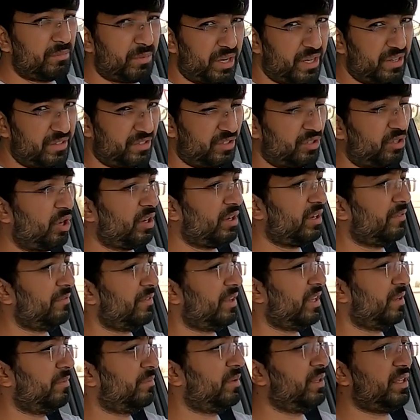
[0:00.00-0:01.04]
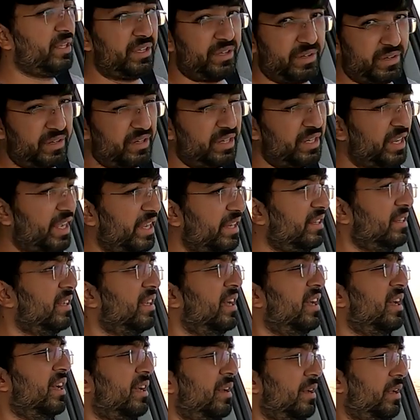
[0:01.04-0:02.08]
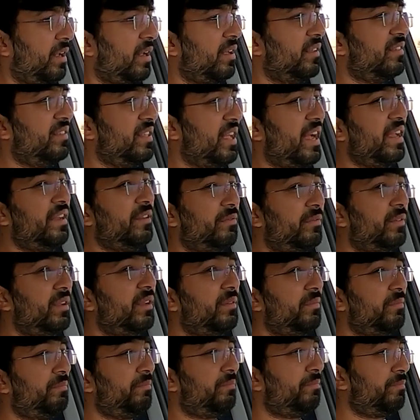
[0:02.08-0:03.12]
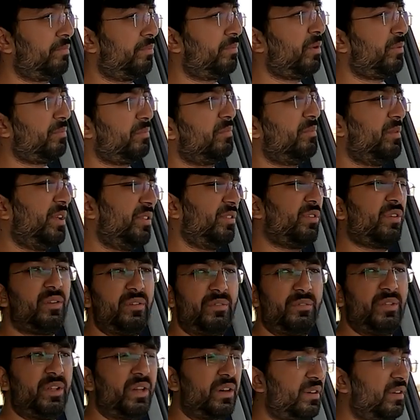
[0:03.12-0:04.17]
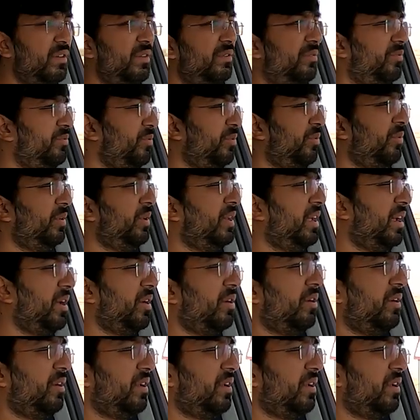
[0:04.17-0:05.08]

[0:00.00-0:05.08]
but it's not available here yet because that will probably solve the rolling